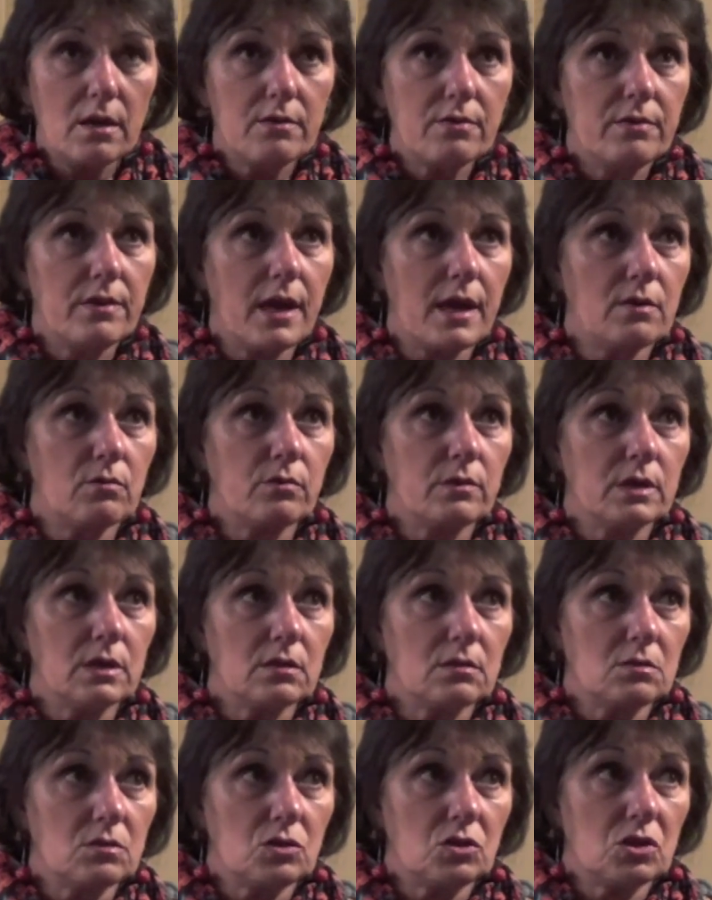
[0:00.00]
That
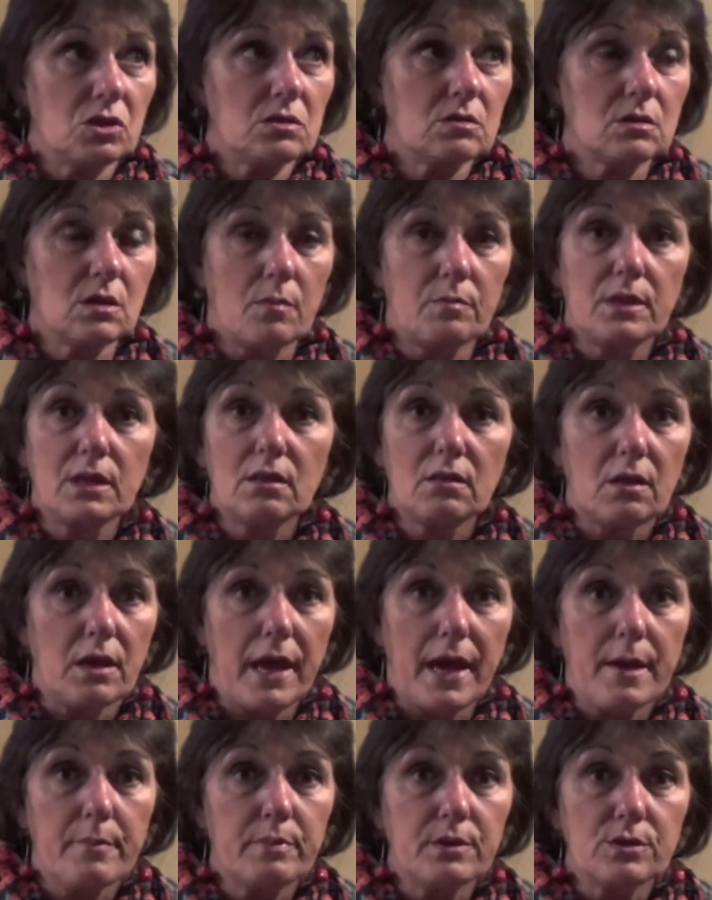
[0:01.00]
was just something that
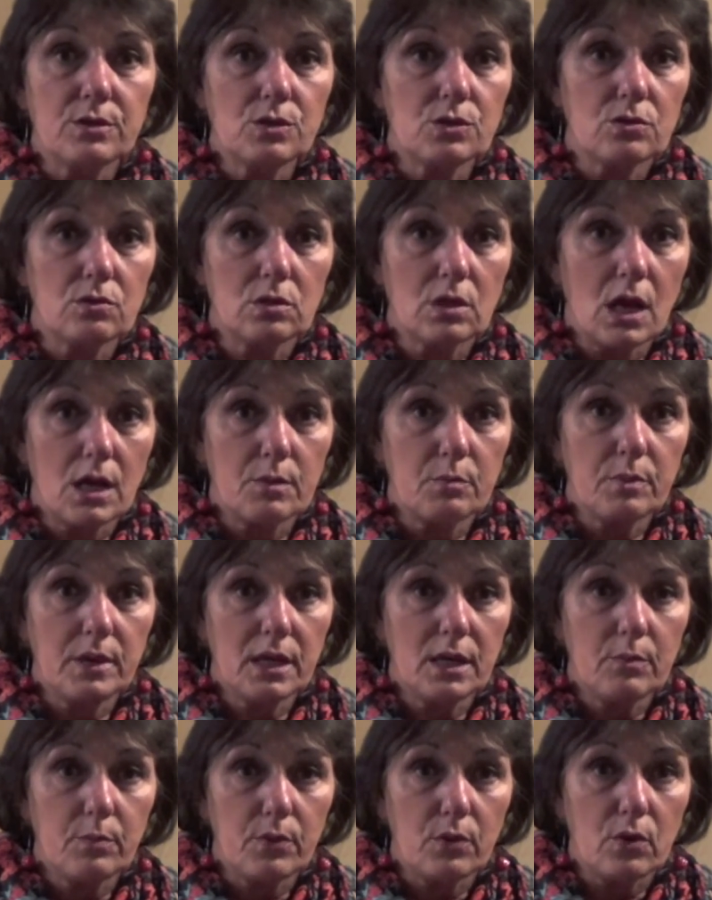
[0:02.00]
happens to a lot of
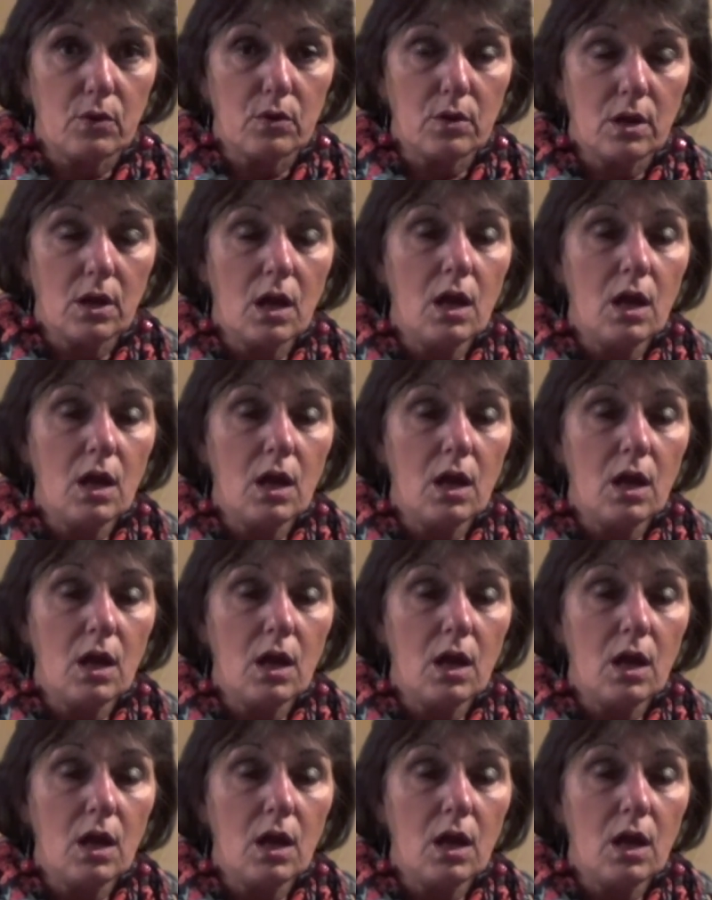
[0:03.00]
people.